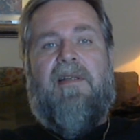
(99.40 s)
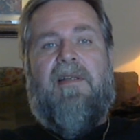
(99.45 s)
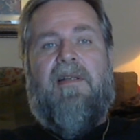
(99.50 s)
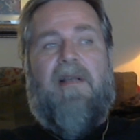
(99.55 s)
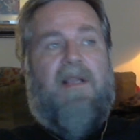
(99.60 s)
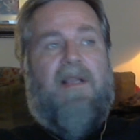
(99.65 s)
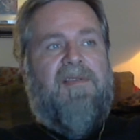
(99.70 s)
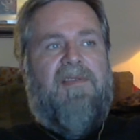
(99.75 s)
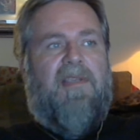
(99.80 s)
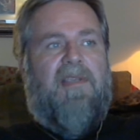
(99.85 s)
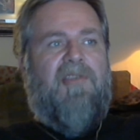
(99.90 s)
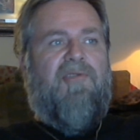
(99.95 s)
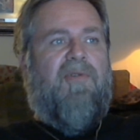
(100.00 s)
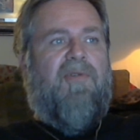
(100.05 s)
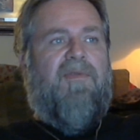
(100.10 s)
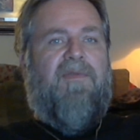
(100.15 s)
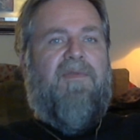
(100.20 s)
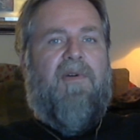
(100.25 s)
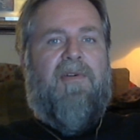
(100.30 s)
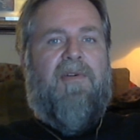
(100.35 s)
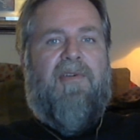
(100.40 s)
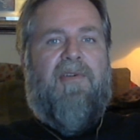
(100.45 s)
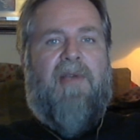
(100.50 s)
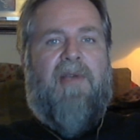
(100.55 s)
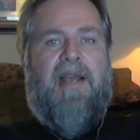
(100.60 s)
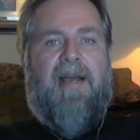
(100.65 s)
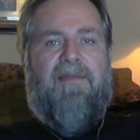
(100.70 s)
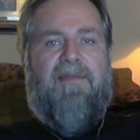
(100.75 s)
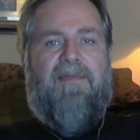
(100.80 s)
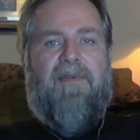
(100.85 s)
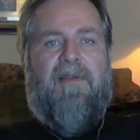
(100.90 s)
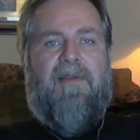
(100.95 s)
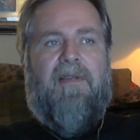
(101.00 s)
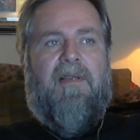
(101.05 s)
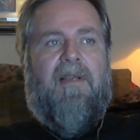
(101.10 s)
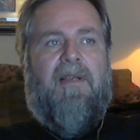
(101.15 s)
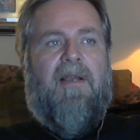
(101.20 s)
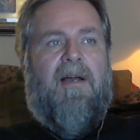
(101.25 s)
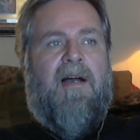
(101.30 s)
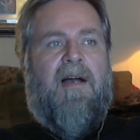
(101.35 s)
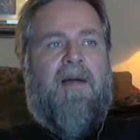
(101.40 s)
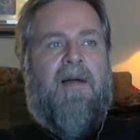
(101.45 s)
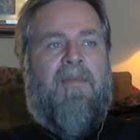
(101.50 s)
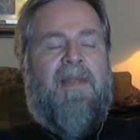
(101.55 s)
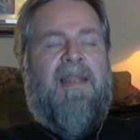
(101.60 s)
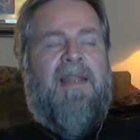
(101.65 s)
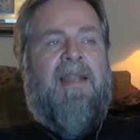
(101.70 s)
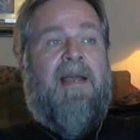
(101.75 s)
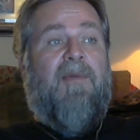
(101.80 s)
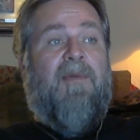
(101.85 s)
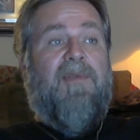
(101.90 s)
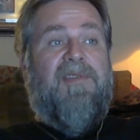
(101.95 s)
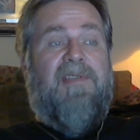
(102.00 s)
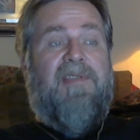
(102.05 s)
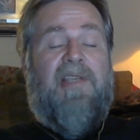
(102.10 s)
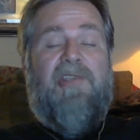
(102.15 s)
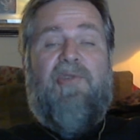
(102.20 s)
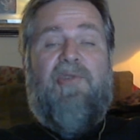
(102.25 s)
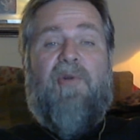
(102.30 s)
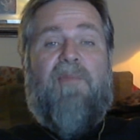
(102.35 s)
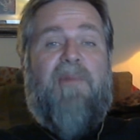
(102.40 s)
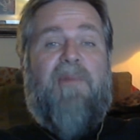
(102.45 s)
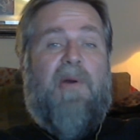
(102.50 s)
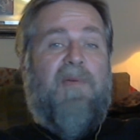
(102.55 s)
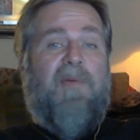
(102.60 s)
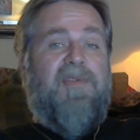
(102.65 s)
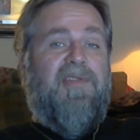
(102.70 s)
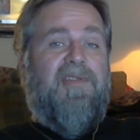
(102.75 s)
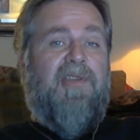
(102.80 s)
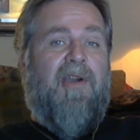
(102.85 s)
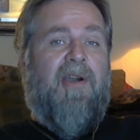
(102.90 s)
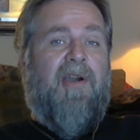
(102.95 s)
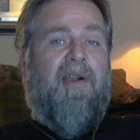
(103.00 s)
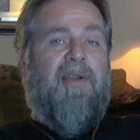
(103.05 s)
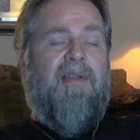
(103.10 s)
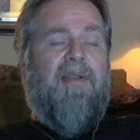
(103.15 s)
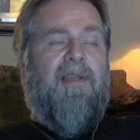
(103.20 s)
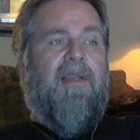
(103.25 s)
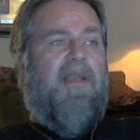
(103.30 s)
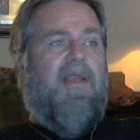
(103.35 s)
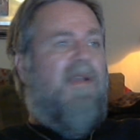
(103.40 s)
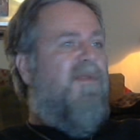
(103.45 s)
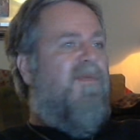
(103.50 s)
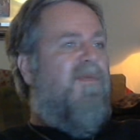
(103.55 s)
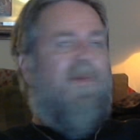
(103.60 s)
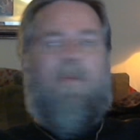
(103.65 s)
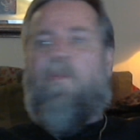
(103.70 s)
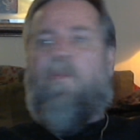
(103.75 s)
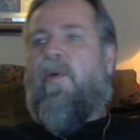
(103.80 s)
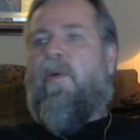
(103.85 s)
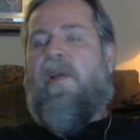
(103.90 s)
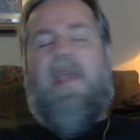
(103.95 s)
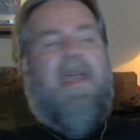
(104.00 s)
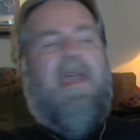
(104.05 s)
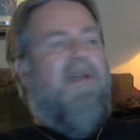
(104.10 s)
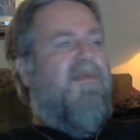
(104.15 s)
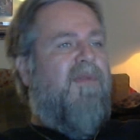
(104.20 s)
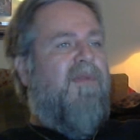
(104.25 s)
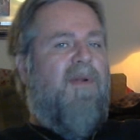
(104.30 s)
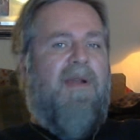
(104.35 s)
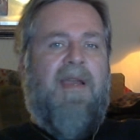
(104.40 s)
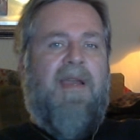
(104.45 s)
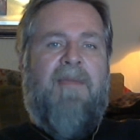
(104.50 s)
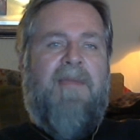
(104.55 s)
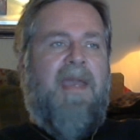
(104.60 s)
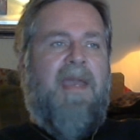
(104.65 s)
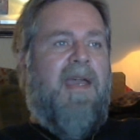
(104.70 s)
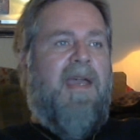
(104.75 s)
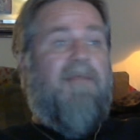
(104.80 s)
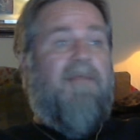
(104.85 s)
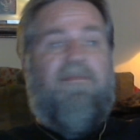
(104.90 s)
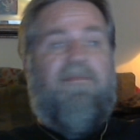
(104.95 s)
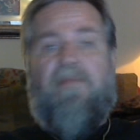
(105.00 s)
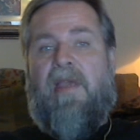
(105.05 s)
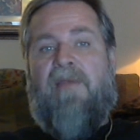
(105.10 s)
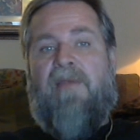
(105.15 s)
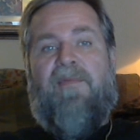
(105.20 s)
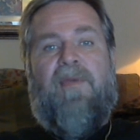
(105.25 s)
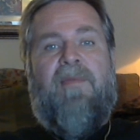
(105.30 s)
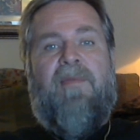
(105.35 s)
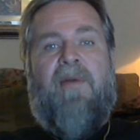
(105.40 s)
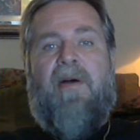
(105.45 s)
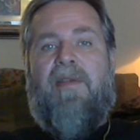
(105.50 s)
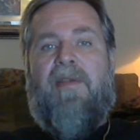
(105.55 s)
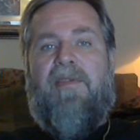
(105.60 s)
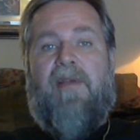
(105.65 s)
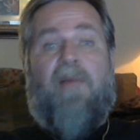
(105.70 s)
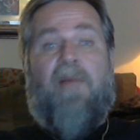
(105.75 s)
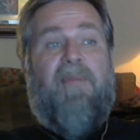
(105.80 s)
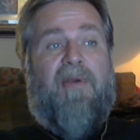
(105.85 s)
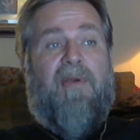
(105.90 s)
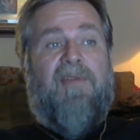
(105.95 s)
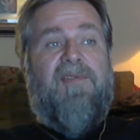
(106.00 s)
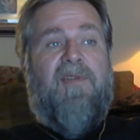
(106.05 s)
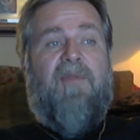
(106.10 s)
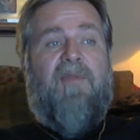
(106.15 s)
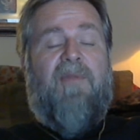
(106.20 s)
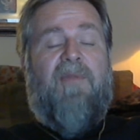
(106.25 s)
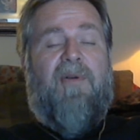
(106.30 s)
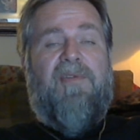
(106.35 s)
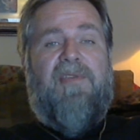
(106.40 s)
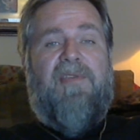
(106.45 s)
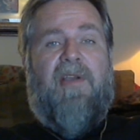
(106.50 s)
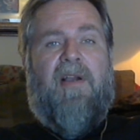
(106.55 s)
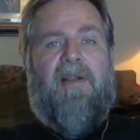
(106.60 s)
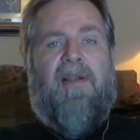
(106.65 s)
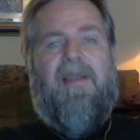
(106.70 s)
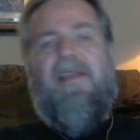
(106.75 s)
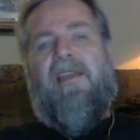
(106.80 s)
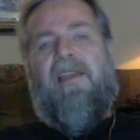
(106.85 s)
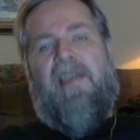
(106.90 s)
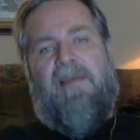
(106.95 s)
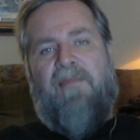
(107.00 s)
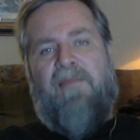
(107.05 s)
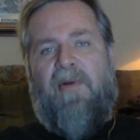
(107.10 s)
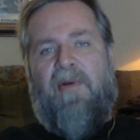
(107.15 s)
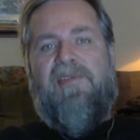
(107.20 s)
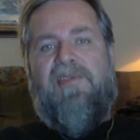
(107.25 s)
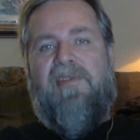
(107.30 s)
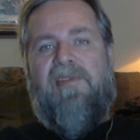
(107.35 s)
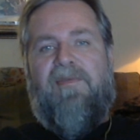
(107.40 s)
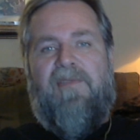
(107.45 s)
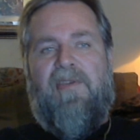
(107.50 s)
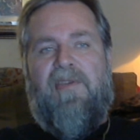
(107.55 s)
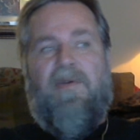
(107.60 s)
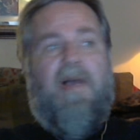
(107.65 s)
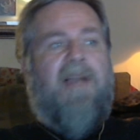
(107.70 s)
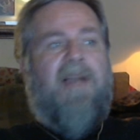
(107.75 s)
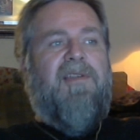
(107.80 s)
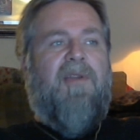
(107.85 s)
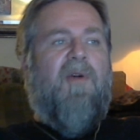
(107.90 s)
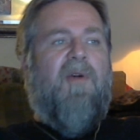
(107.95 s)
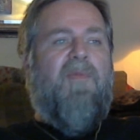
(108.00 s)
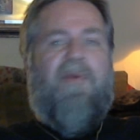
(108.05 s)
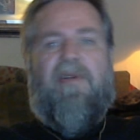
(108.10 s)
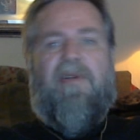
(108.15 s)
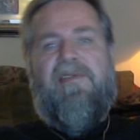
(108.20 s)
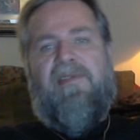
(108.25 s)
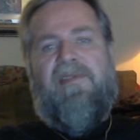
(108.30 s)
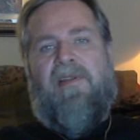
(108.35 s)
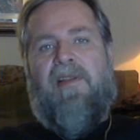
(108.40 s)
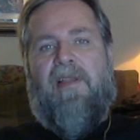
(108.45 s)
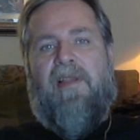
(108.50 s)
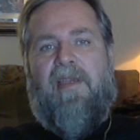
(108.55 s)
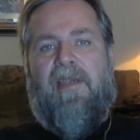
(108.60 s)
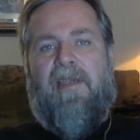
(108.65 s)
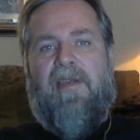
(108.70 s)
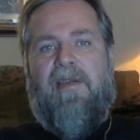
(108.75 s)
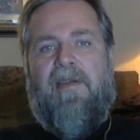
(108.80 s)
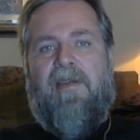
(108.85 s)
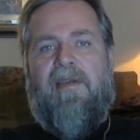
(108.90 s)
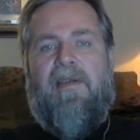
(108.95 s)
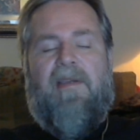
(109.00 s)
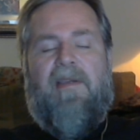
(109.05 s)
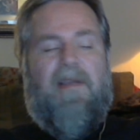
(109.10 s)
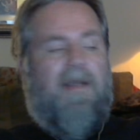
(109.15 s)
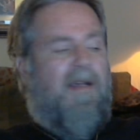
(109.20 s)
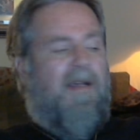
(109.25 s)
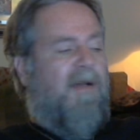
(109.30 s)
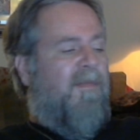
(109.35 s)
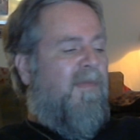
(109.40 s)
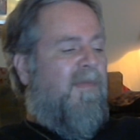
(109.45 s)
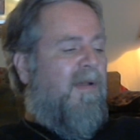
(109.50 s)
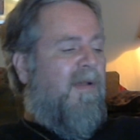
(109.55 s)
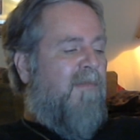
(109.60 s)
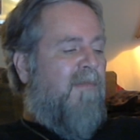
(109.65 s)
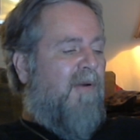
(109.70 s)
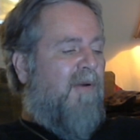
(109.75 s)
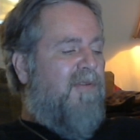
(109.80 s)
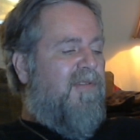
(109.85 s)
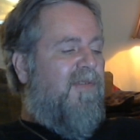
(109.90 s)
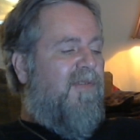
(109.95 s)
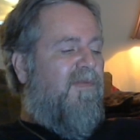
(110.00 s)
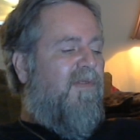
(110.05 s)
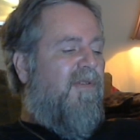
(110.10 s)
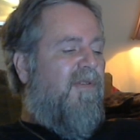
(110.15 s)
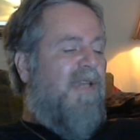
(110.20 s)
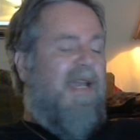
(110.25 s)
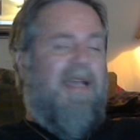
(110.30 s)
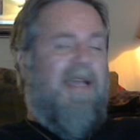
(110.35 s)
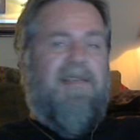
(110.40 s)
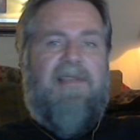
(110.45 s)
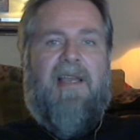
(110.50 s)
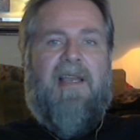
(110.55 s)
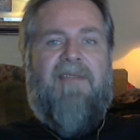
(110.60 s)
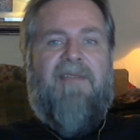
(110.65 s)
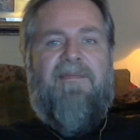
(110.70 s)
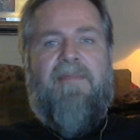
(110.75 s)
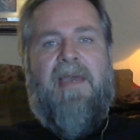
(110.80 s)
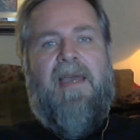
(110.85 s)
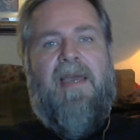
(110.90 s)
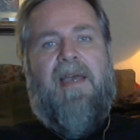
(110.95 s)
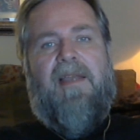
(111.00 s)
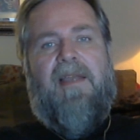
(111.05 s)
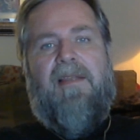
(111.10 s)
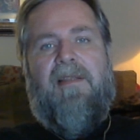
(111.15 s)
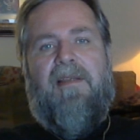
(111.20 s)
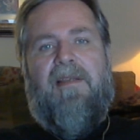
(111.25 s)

I'll send you a photograph. And I will send you a postcard from wherever I'm at every month, a personal postcard. And most of you I know personally. Most of you guys I've met.